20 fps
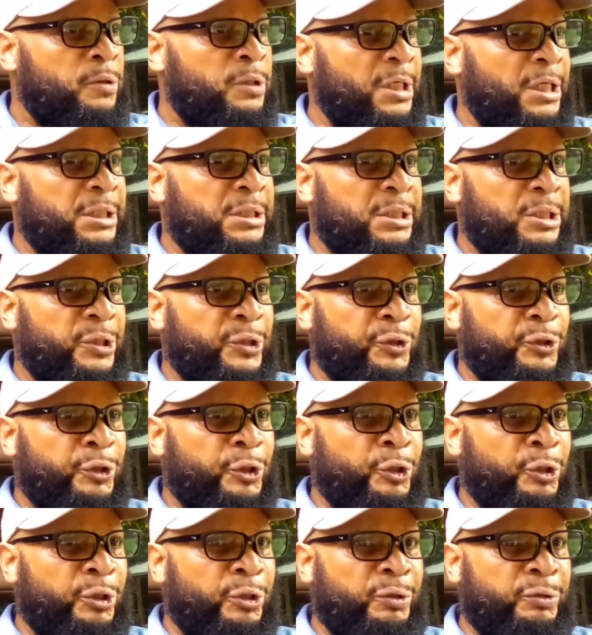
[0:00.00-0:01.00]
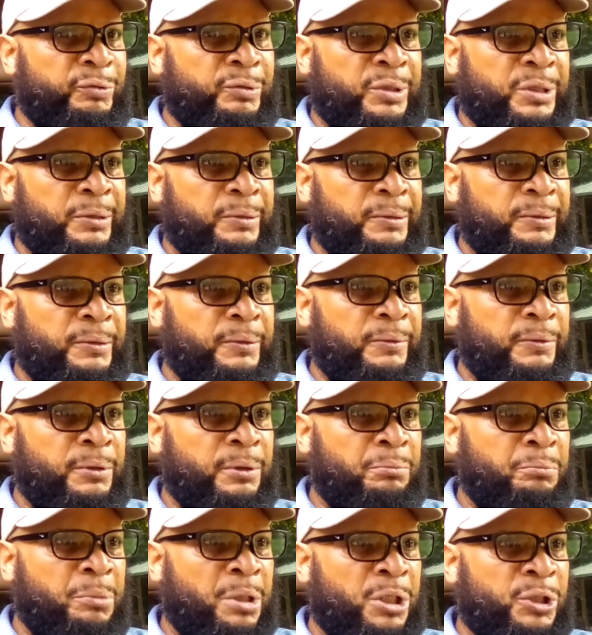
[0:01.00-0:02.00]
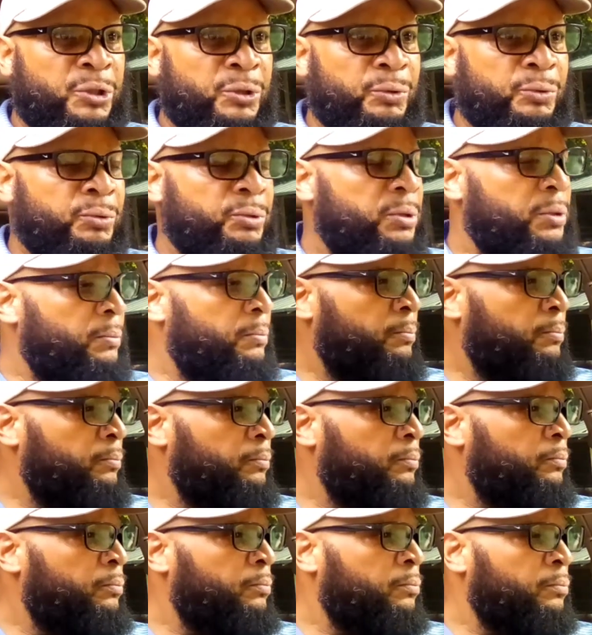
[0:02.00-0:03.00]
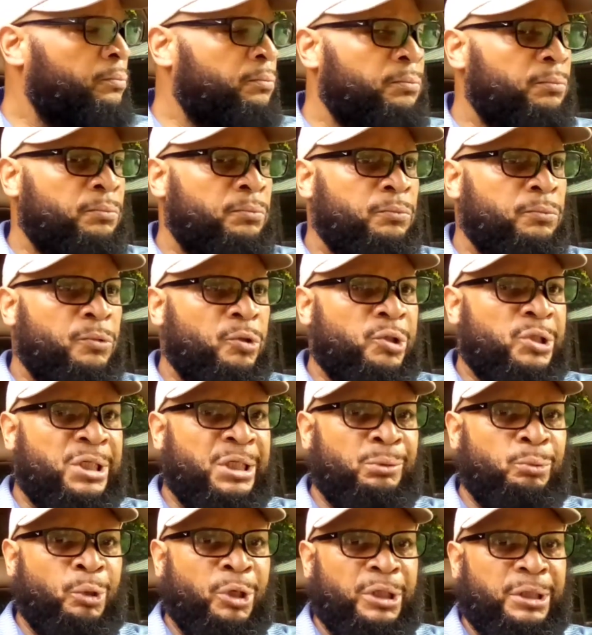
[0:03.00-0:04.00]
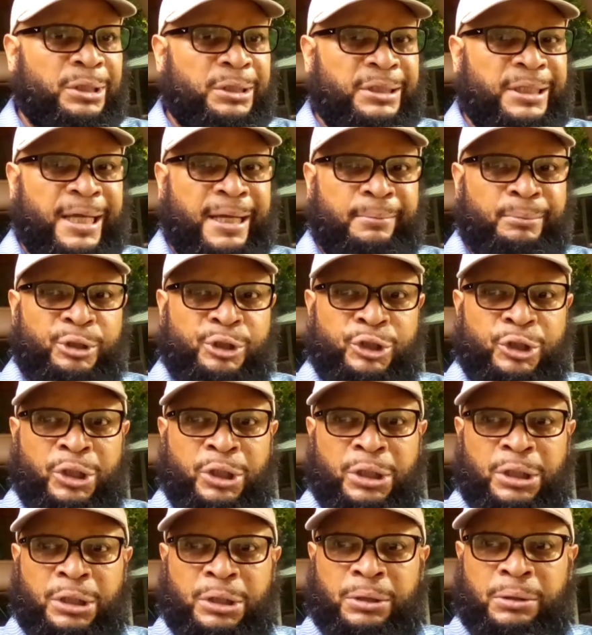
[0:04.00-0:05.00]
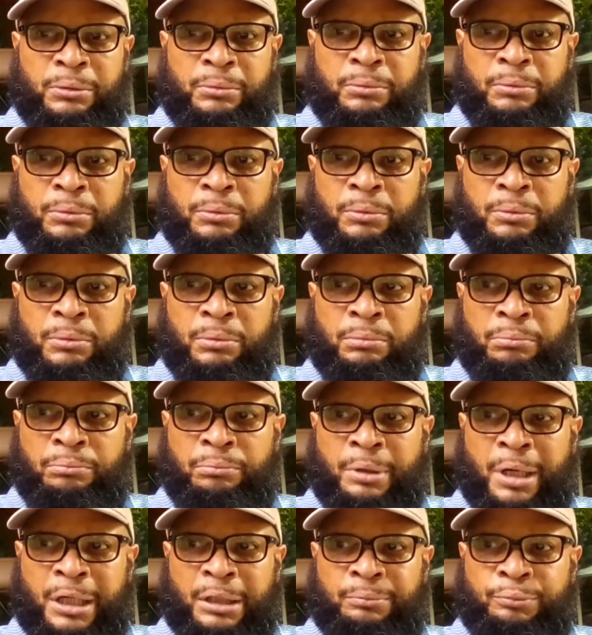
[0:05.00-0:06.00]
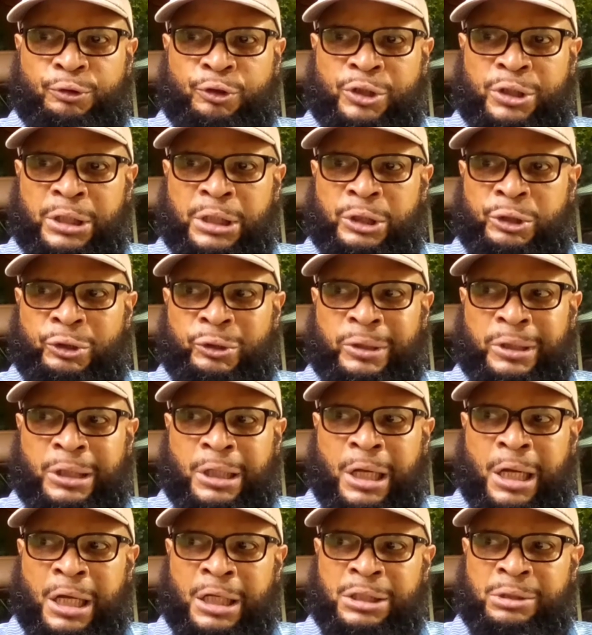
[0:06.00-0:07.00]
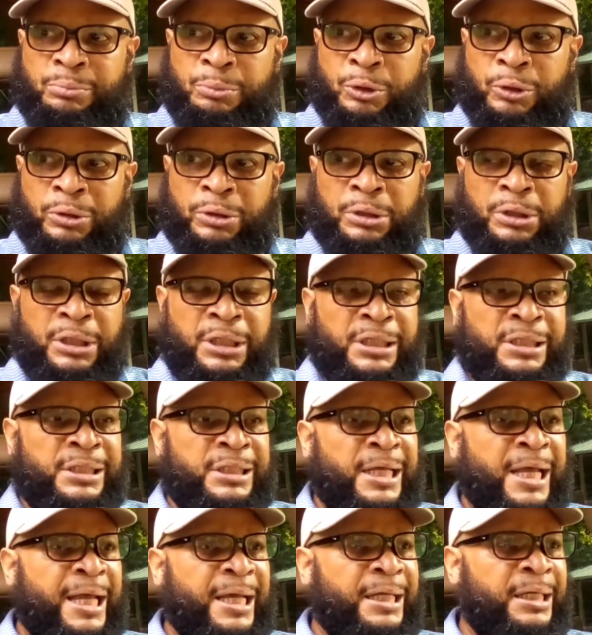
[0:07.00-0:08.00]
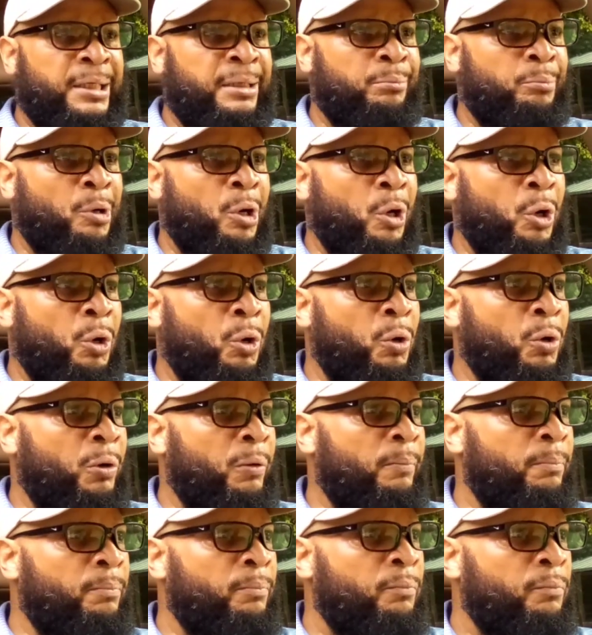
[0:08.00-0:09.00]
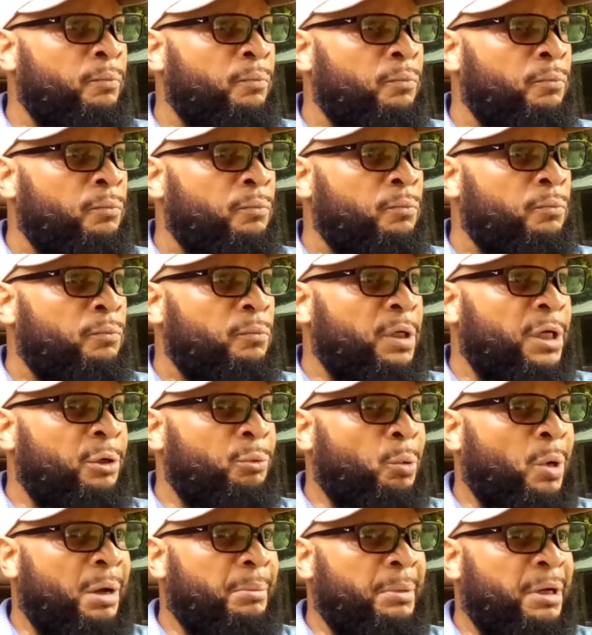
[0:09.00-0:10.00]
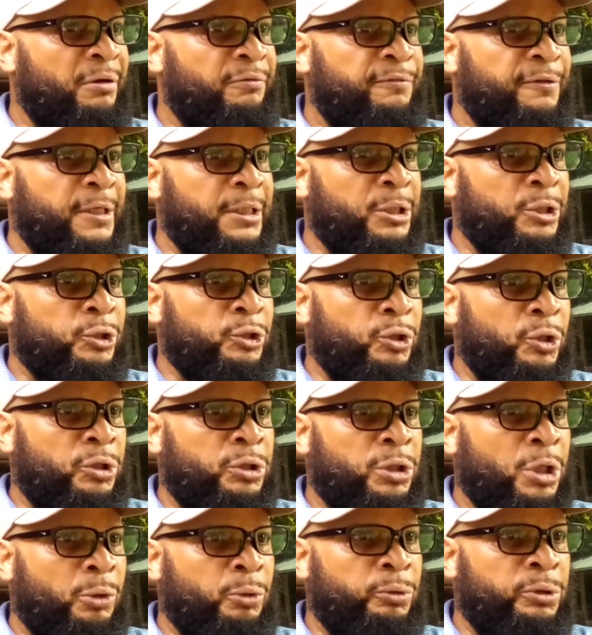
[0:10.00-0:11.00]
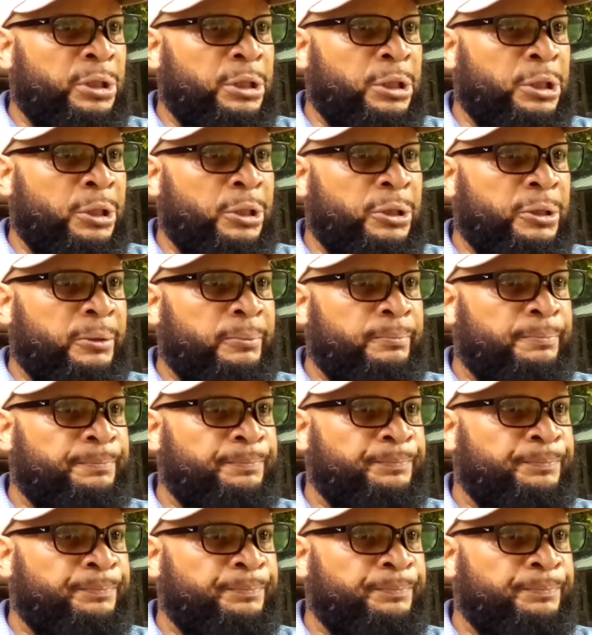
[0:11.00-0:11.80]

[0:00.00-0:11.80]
testing the nerves, the muscles, to see where the damage done by the procedure in the hospital is at in my arm and why my fingers are totally numb.